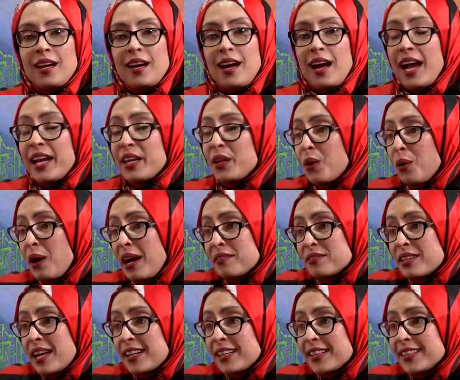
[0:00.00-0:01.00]
I know I've
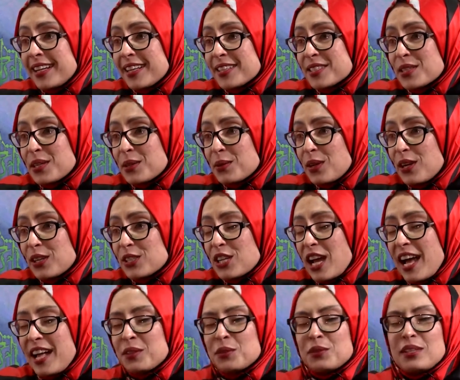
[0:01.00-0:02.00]
done it as a, a,
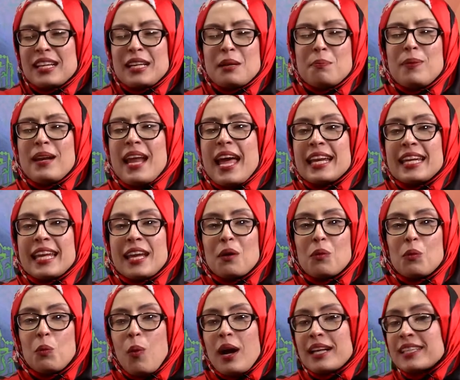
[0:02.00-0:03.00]
child already
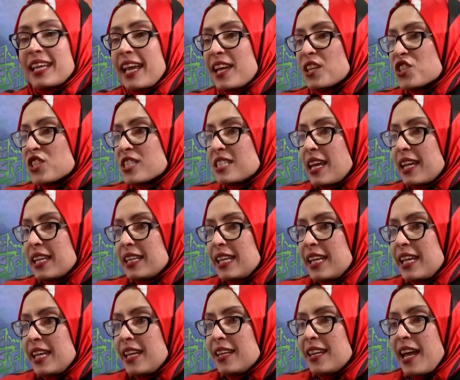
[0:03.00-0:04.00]
planning what gadgets I
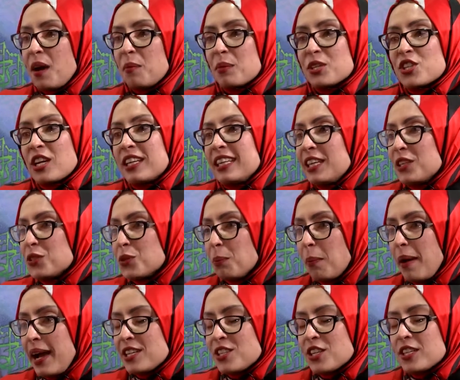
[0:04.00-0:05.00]
need, how much I need to
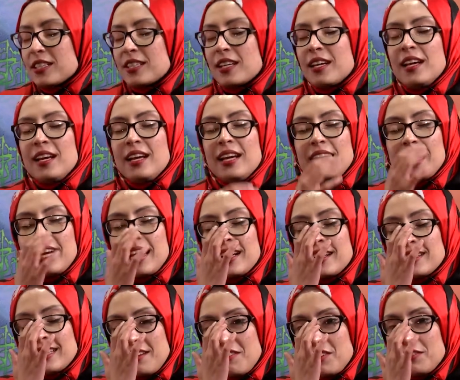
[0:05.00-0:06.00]
budget. And
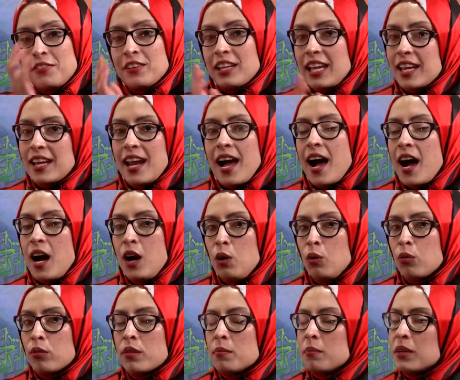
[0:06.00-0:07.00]
I'll never forget
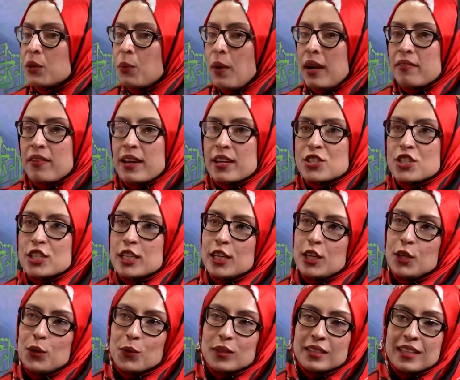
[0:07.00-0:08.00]
how the midwife actually
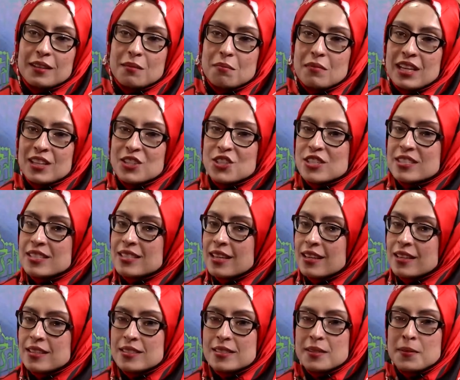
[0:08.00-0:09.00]
looked at me and she
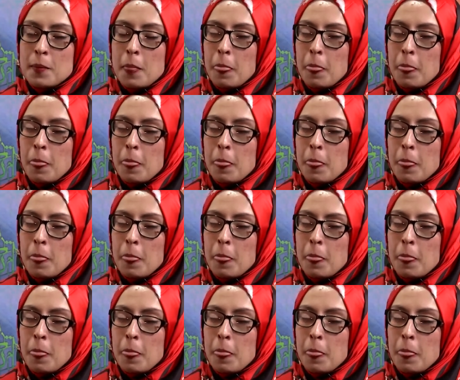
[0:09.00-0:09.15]
says,